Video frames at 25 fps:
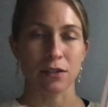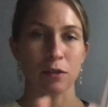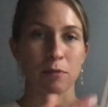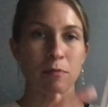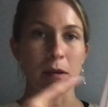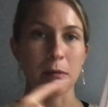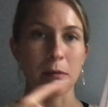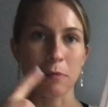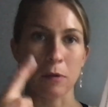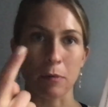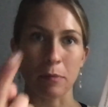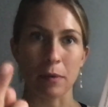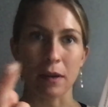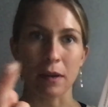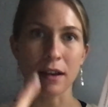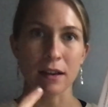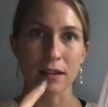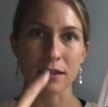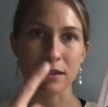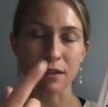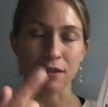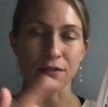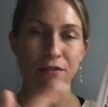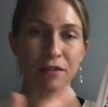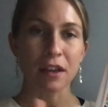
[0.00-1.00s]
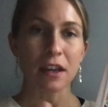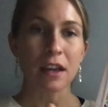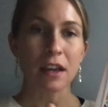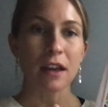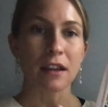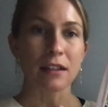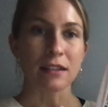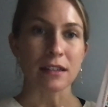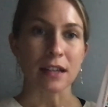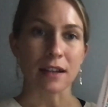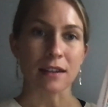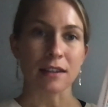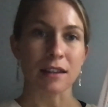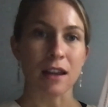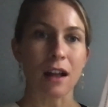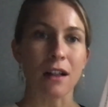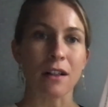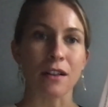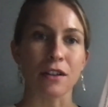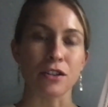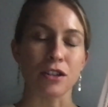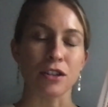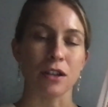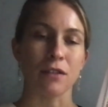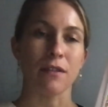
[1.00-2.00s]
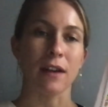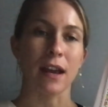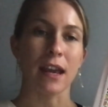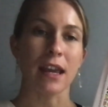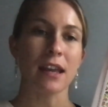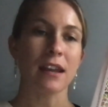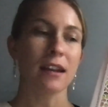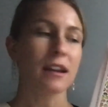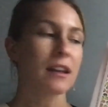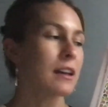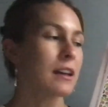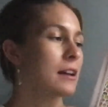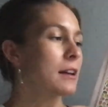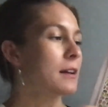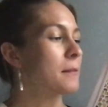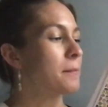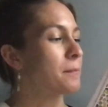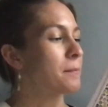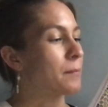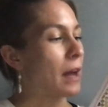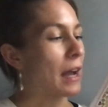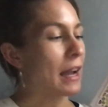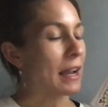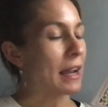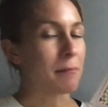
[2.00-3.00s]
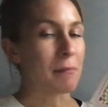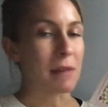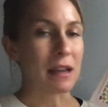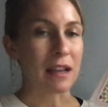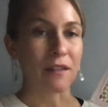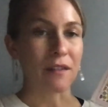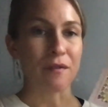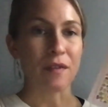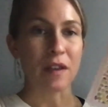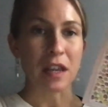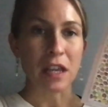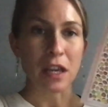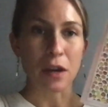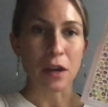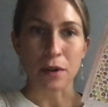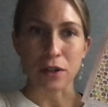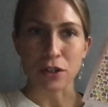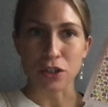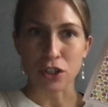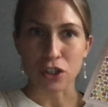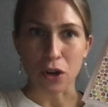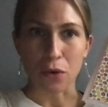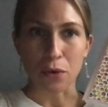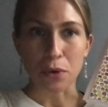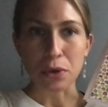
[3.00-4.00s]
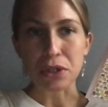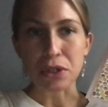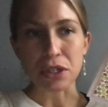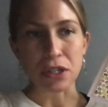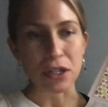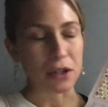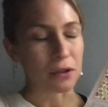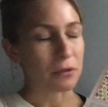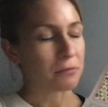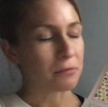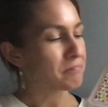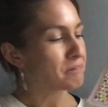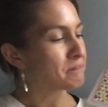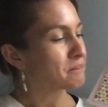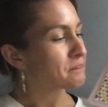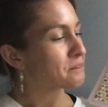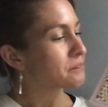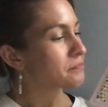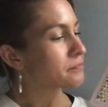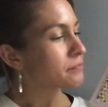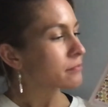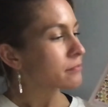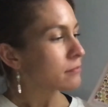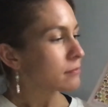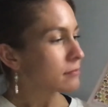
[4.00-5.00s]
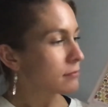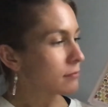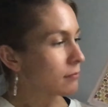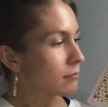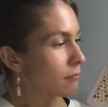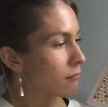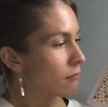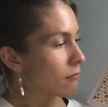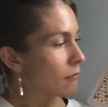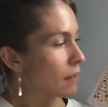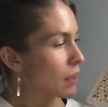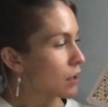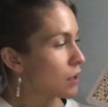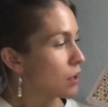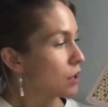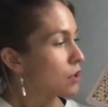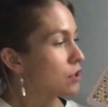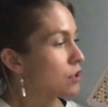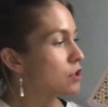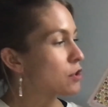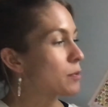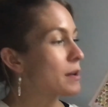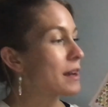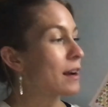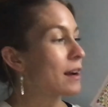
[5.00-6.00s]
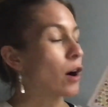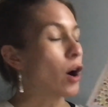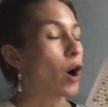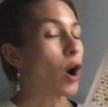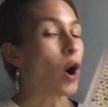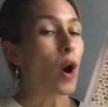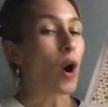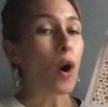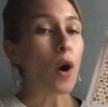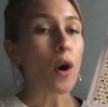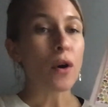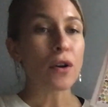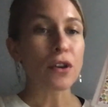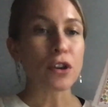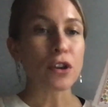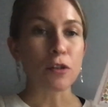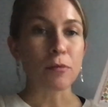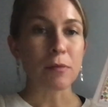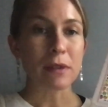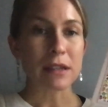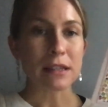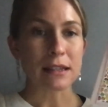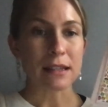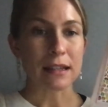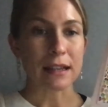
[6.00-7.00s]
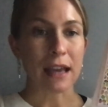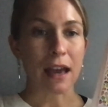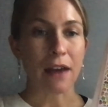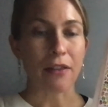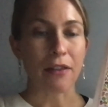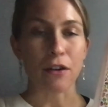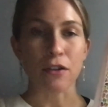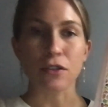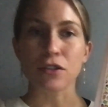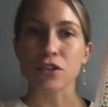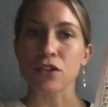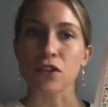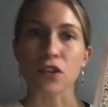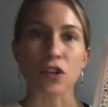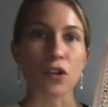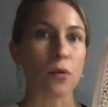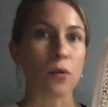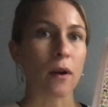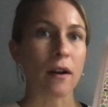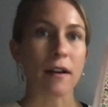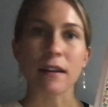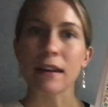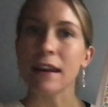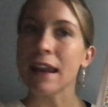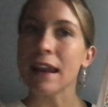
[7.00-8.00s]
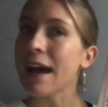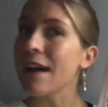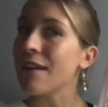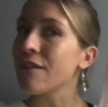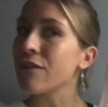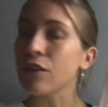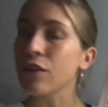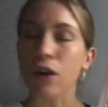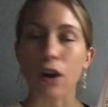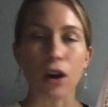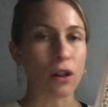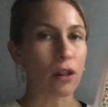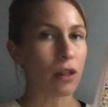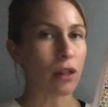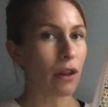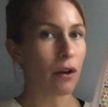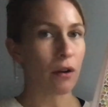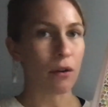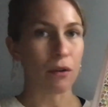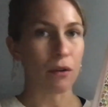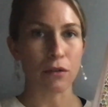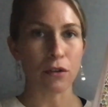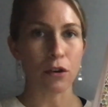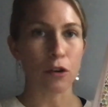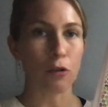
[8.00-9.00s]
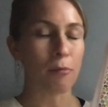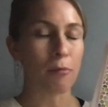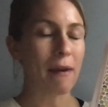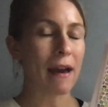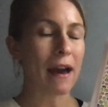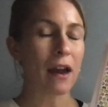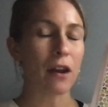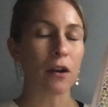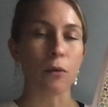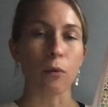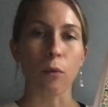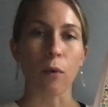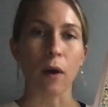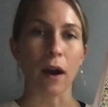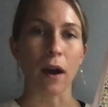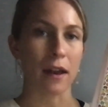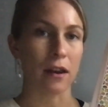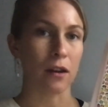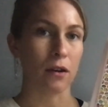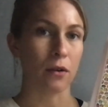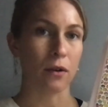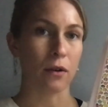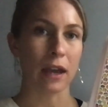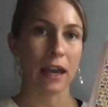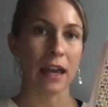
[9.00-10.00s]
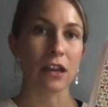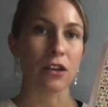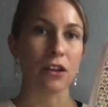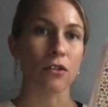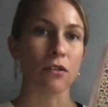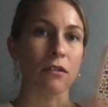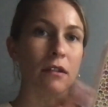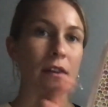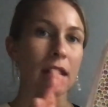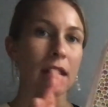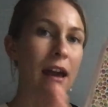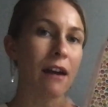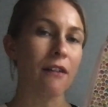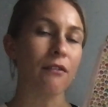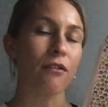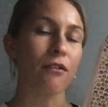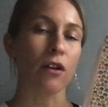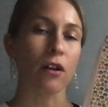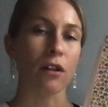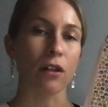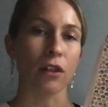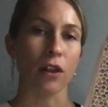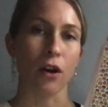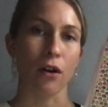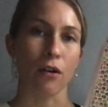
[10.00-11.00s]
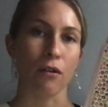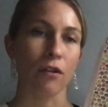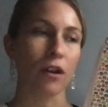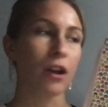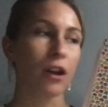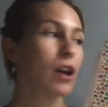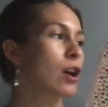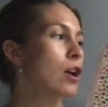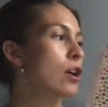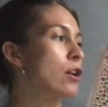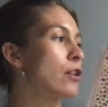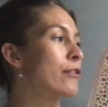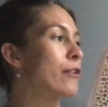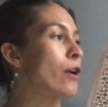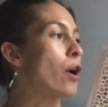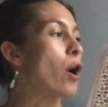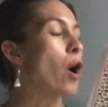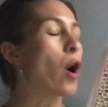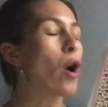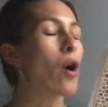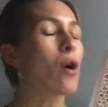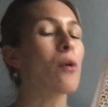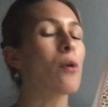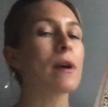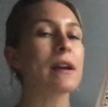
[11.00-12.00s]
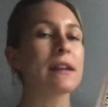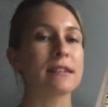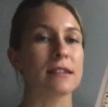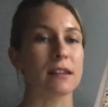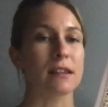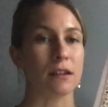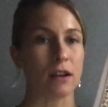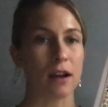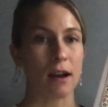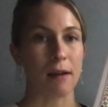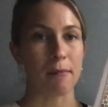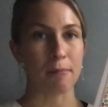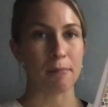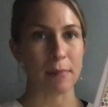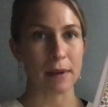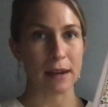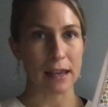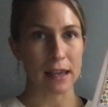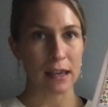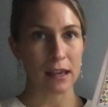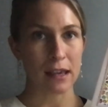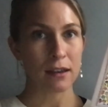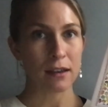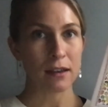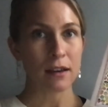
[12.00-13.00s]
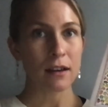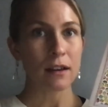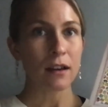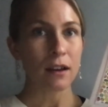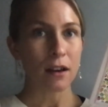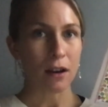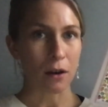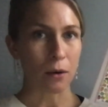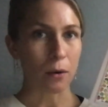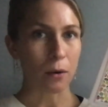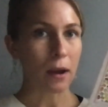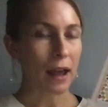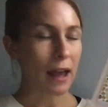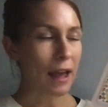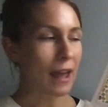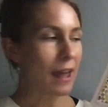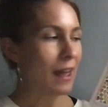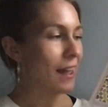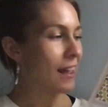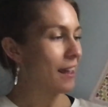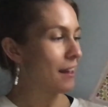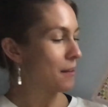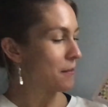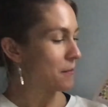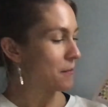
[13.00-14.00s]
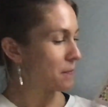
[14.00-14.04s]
with people because of technology, right? I can make a video and show it to you. So we are all humans together. So you are never alone, no matter what, okay? You're never alone. You're always in company, okay?